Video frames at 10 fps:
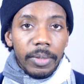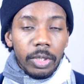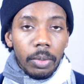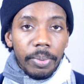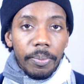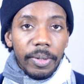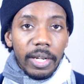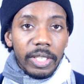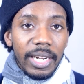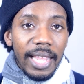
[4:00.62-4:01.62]
digital print
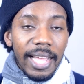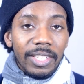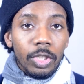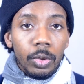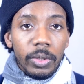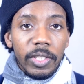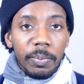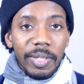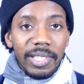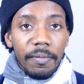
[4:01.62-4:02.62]
production, and that's usually
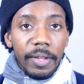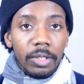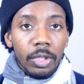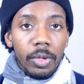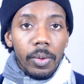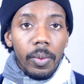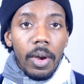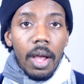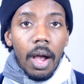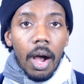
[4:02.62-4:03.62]
specific to
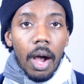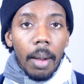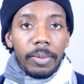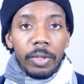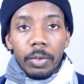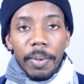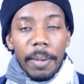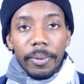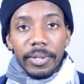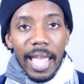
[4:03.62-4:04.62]
um,
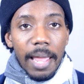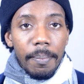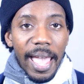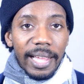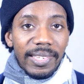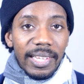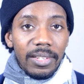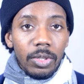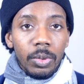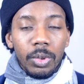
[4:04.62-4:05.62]
newspapers and
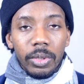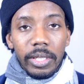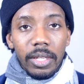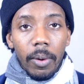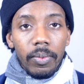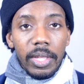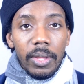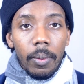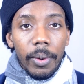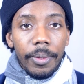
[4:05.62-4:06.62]
magazines. You usually don't
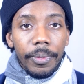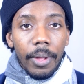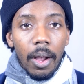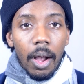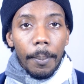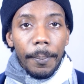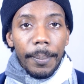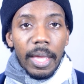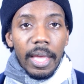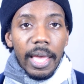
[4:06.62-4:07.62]
deal with um,
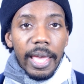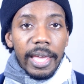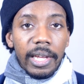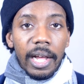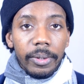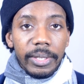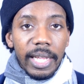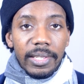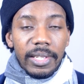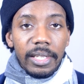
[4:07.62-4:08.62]
ink color
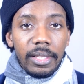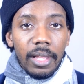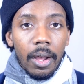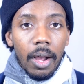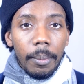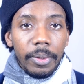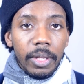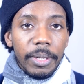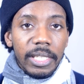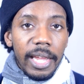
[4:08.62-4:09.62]
density um,
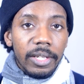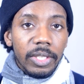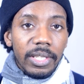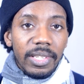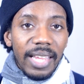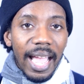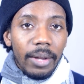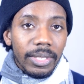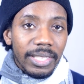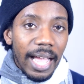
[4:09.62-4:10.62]
limitations
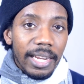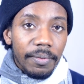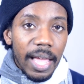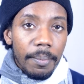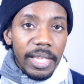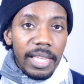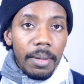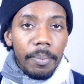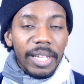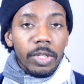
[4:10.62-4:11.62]
outside of that
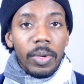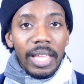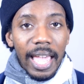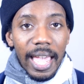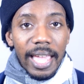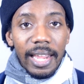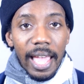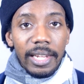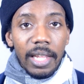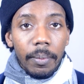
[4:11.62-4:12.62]
medium, but you can
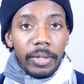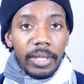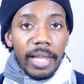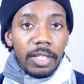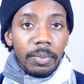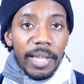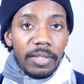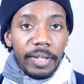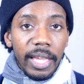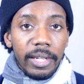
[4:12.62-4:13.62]
end up with that
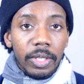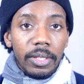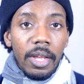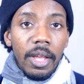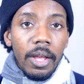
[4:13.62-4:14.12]
specification.